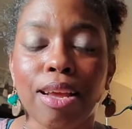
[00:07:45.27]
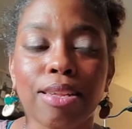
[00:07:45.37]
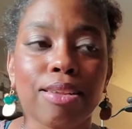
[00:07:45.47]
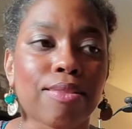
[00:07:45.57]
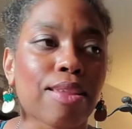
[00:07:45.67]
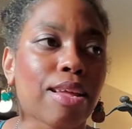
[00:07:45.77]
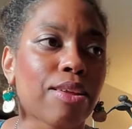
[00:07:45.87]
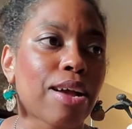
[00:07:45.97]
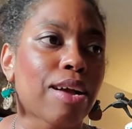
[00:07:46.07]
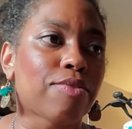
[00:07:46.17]
just letting
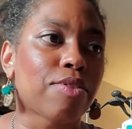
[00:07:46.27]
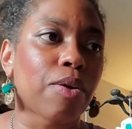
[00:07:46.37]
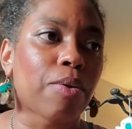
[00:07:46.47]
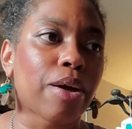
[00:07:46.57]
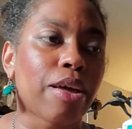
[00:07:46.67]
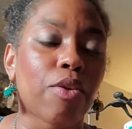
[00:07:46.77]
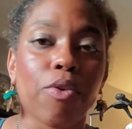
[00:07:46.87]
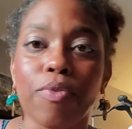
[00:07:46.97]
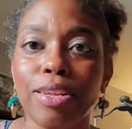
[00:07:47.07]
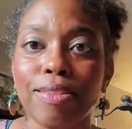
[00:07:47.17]
you guys know, and
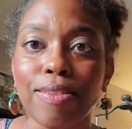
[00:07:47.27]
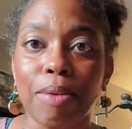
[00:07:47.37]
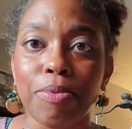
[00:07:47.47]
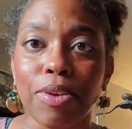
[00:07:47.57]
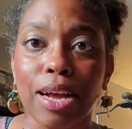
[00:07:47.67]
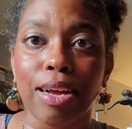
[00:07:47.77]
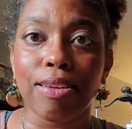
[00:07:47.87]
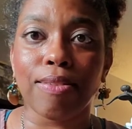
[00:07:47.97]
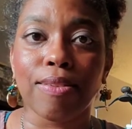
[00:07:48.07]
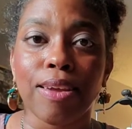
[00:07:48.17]
hopefully this helps you guys,
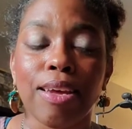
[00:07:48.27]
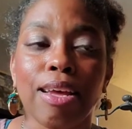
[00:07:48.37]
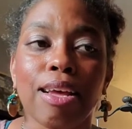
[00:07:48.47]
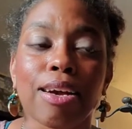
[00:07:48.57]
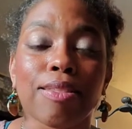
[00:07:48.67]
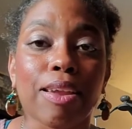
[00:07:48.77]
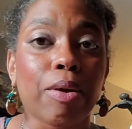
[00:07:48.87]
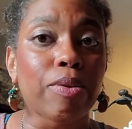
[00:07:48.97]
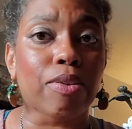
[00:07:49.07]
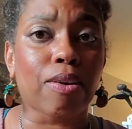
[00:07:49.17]
because I
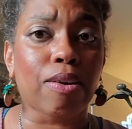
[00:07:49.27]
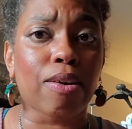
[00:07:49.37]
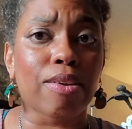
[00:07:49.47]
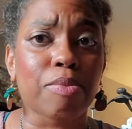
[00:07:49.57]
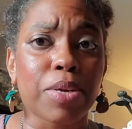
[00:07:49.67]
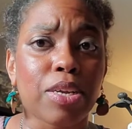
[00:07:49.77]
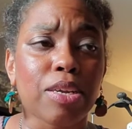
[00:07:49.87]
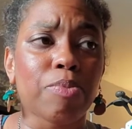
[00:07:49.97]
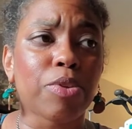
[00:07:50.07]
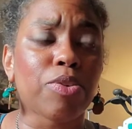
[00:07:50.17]
know it's hard,
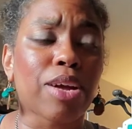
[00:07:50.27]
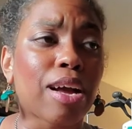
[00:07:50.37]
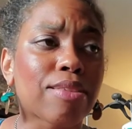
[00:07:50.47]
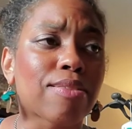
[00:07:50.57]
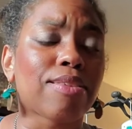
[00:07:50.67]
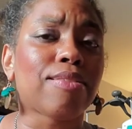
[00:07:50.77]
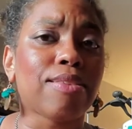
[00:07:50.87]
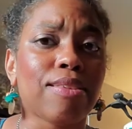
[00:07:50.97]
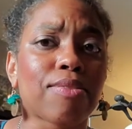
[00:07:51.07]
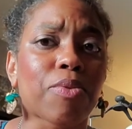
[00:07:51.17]
especially when you constantly see
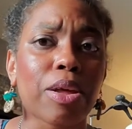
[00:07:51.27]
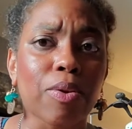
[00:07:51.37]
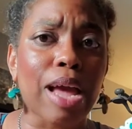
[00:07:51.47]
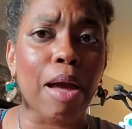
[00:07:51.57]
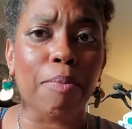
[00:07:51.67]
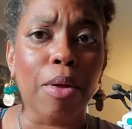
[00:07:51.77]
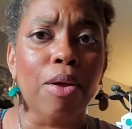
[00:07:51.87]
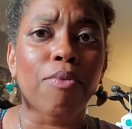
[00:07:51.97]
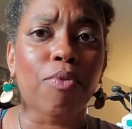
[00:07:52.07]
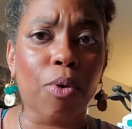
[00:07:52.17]
this cradle cap
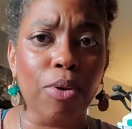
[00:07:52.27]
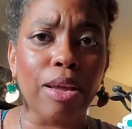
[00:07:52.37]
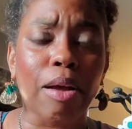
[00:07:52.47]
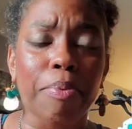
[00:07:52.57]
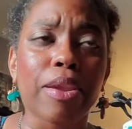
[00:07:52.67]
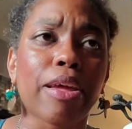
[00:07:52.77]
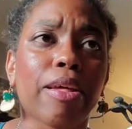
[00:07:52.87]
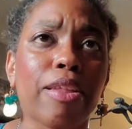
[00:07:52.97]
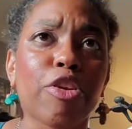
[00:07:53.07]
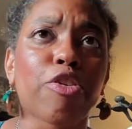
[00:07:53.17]
falling up in, the,
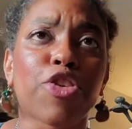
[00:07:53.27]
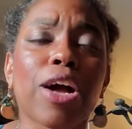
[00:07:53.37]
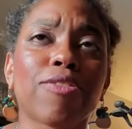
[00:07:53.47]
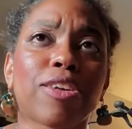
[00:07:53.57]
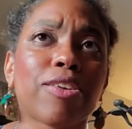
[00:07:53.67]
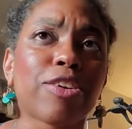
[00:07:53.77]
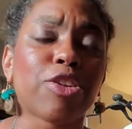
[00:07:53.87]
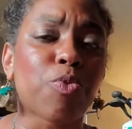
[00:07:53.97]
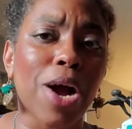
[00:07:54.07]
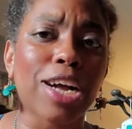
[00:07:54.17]
in your child's hair and
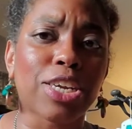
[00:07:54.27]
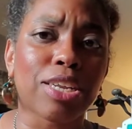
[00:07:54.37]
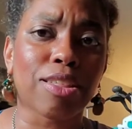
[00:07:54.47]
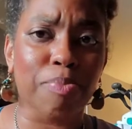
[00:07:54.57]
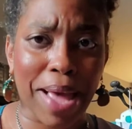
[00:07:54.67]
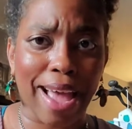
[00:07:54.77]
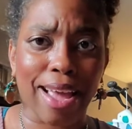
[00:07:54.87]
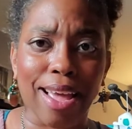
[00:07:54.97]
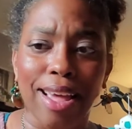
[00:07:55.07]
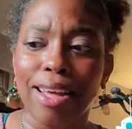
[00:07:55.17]
you wash it and it's back.
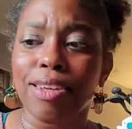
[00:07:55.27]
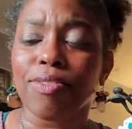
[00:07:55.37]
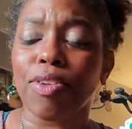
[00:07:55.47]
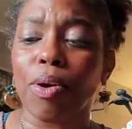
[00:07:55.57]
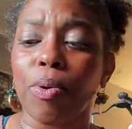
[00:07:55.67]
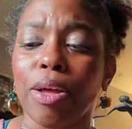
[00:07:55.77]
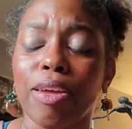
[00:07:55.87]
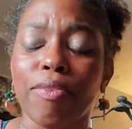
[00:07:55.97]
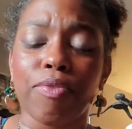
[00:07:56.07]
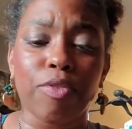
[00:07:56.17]
So
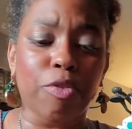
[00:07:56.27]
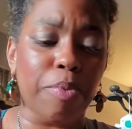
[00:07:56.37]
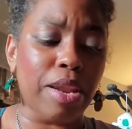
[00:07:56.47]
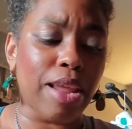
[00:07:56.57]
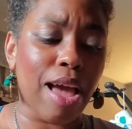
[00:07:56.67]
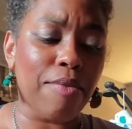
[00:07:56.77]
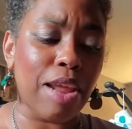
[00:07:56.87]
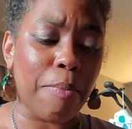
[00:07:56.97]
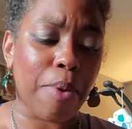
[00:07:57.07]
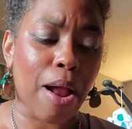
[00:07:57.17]
if you've been having
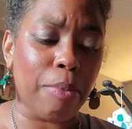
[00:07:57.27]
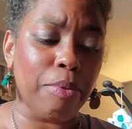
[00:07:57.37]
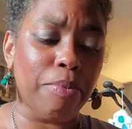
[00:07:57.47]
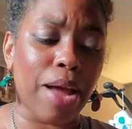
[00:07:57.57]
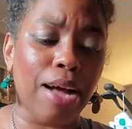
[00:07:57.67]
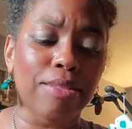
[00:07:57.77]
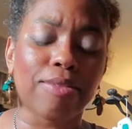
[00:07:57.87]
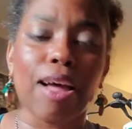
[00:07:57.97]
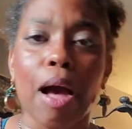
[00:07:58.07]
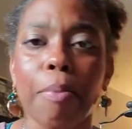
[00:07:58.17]
that problem
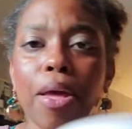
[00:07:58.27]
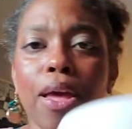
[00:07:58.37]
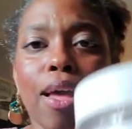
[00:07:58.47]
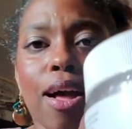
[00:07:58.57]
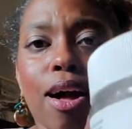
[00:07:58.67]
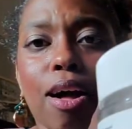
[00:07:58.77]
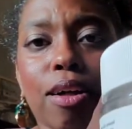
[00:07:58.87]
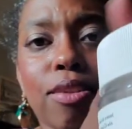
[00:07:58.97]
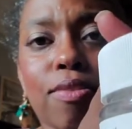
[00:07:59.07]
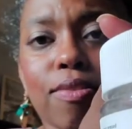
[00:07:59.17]
nonstop, Uh,
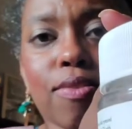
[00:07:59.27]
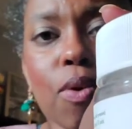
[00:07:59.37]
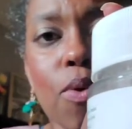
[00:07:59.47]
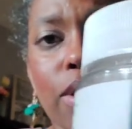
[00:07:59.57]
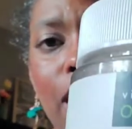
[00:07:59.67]
this is on